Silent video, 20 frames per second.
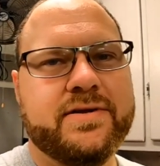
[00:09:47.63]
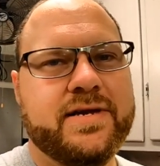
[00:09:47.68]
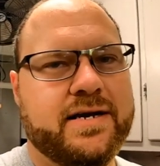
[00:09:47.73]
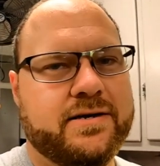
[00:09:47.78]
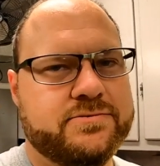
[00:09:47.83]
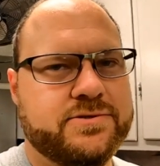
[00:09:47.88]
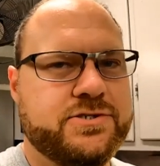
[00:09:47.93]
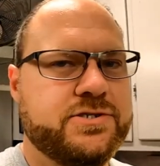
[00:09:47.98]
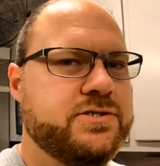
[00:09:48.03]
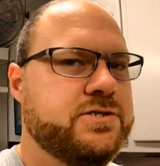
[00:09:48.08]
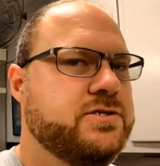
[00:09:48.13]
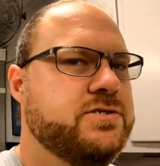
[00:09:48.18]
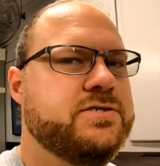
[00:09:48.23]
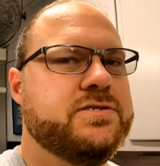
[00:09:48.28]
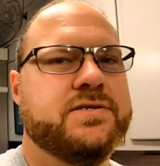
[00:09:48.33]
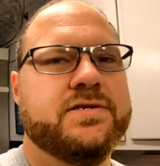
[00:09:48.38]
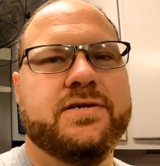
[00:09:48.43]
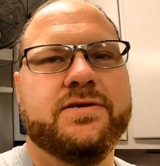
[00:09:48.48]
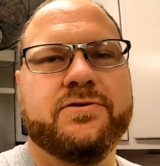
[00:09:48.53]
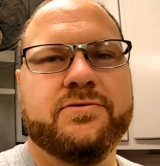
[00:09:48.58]
down
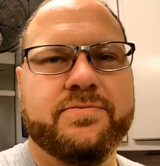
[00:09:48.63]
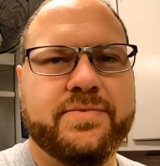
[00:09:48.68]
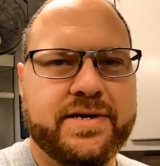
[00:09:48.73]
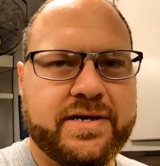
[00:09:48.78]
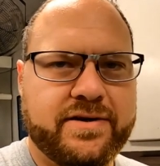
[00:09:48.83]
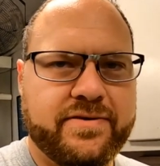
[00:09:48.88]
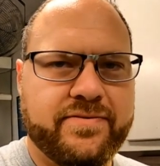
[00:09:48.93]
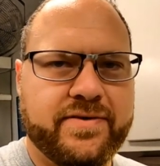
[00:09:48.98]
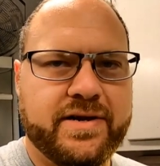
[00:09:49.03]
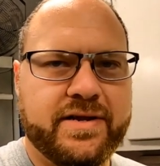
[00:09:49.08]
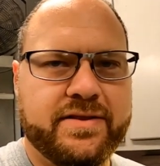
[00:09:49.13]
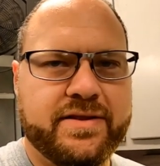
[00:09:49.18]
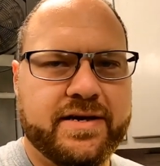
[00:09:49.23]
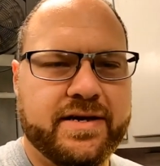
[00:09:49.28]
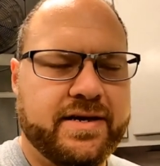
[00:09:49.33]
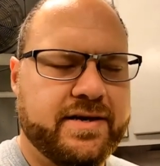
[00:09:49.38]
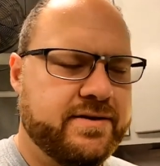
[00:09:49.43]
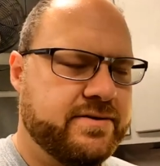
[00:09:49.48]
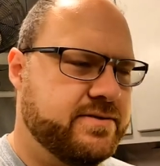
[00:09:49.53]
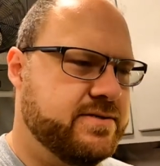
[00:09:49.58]
just a little bit, if
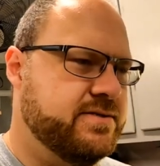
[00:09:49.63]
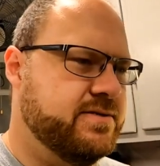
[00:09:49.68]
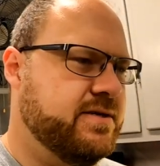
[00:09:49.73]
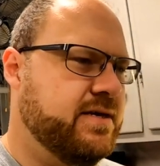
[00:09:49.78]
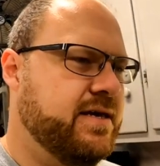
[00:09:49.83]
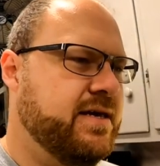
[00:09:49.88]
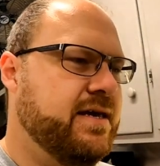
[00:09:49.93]
anything else.